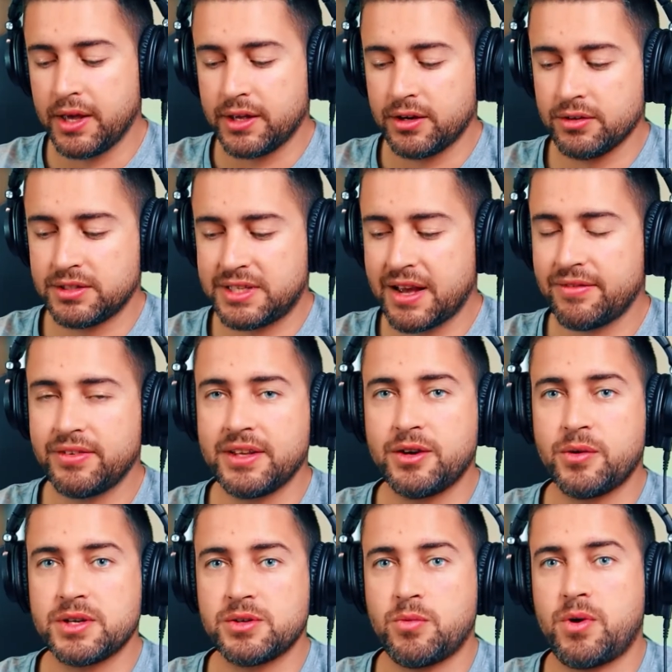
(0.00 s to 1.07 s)
you're definitely
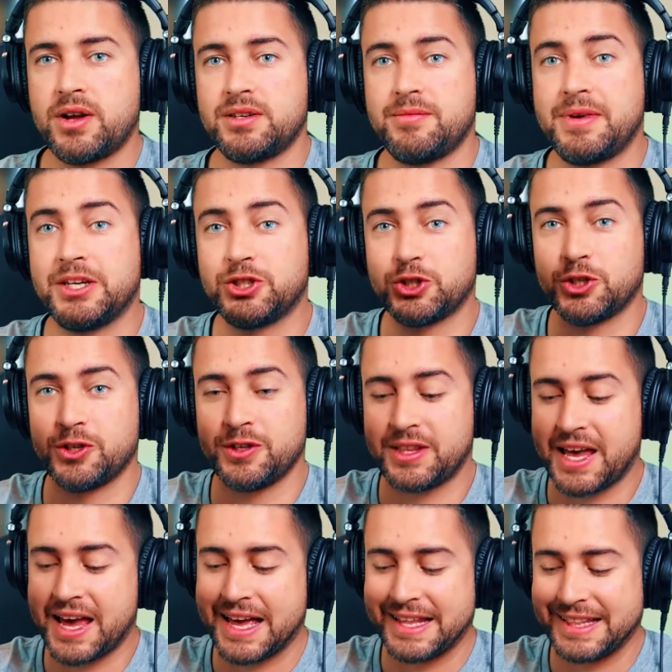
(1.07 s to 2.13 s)
going to want to make sure
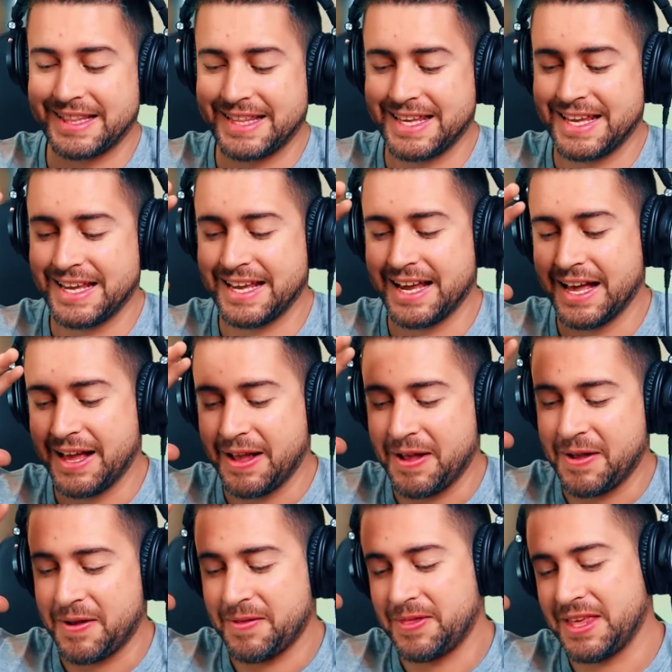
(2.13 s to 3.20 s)
that the
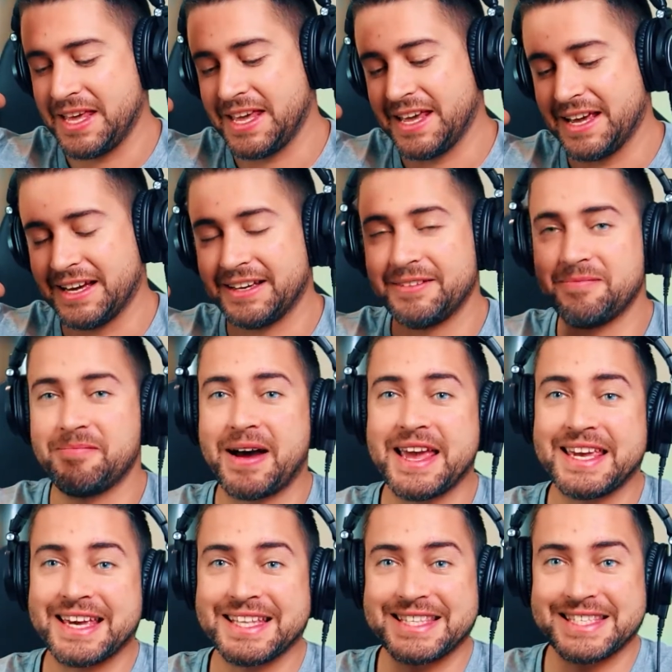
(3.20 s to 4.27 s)

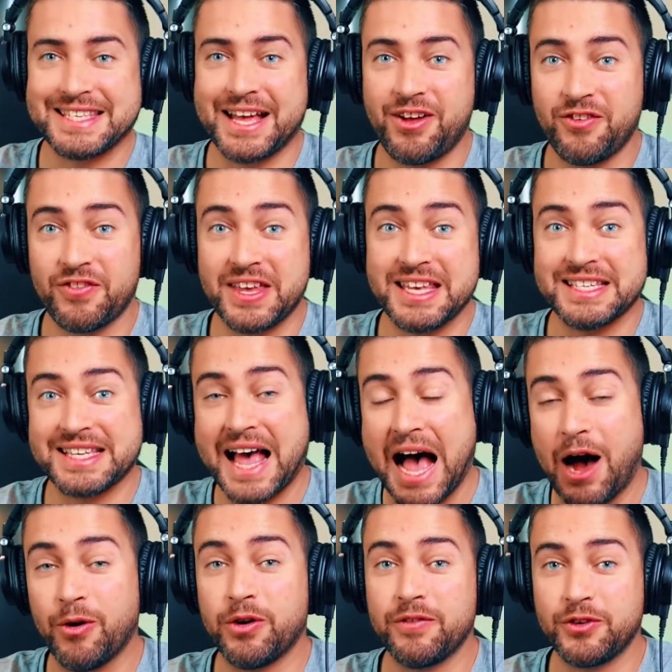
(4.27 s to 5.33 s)
mic itself is
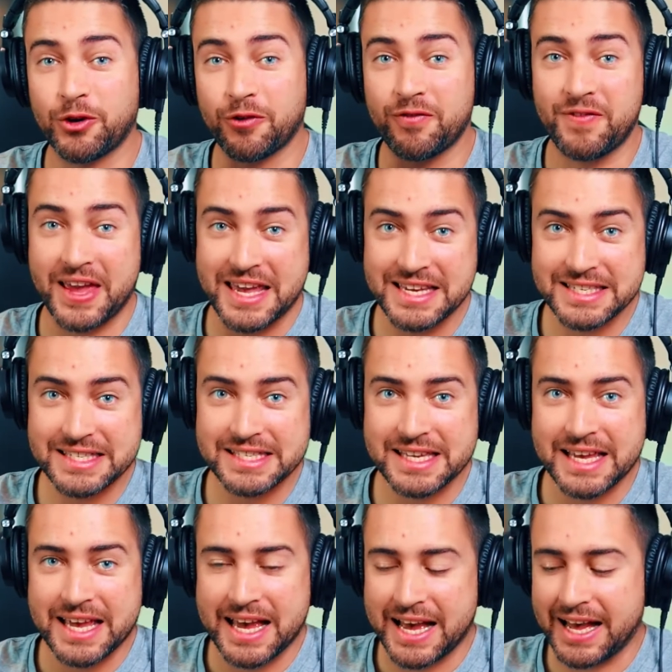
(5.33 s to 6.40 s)
out of your face.
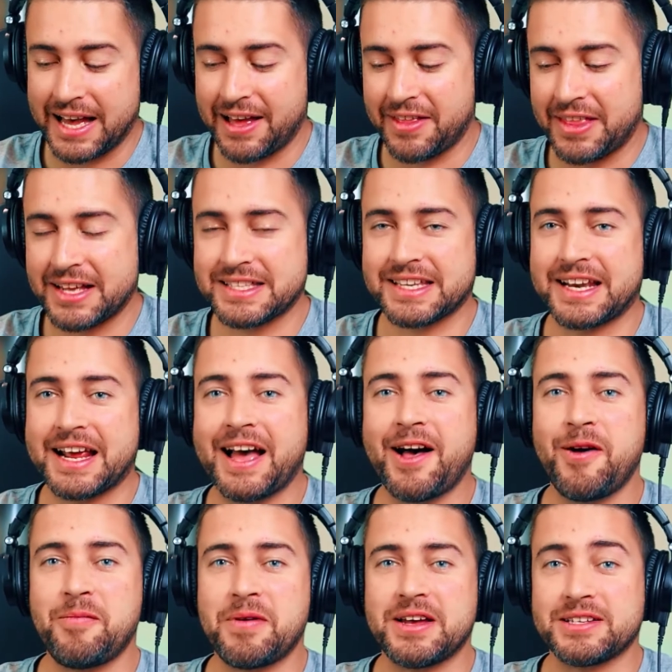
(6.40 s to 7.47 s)
That's going to
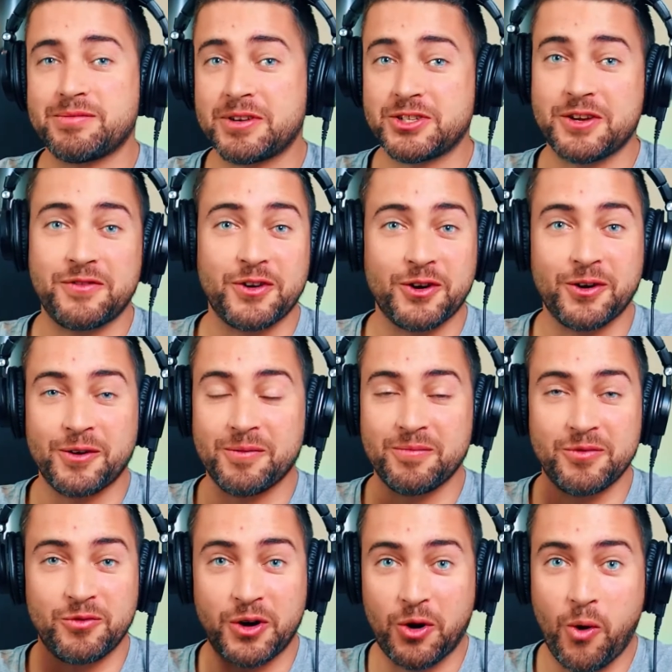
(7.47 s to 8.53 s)
help, especially if you're
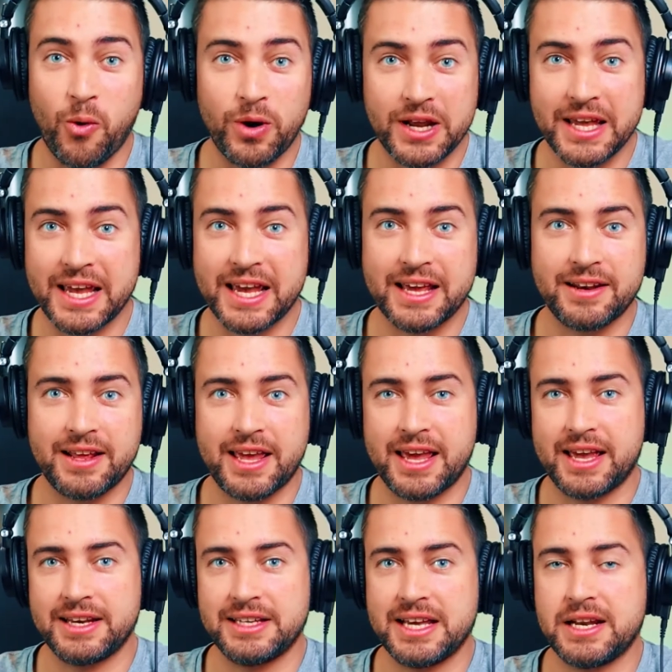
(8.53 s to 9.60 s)
recording it
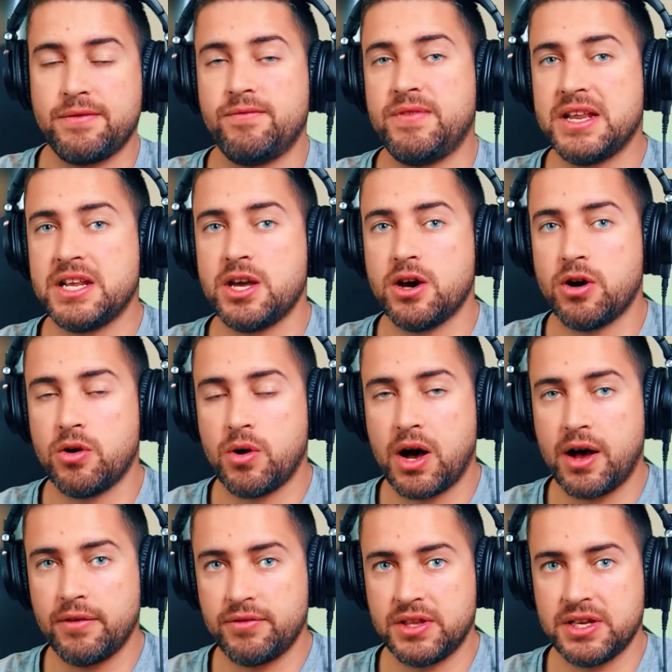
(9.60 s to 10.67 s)
and getting video
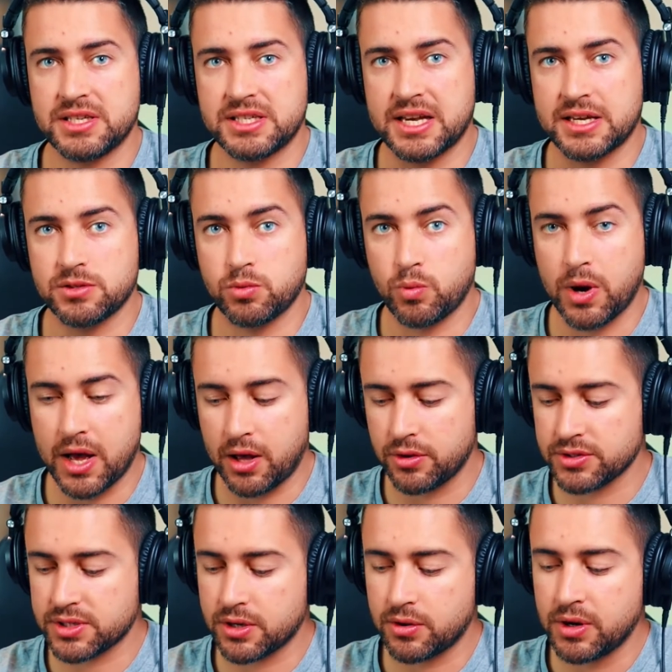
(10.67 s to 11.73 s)
of this as well.
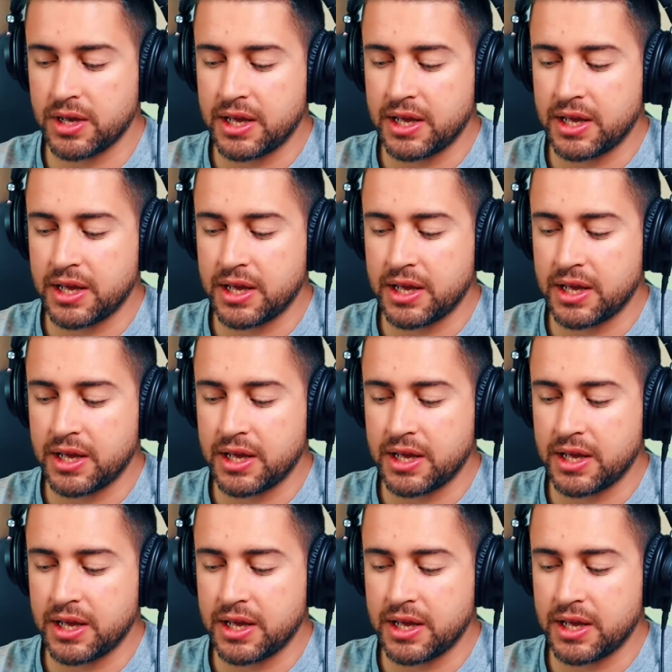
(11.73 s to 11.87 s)
So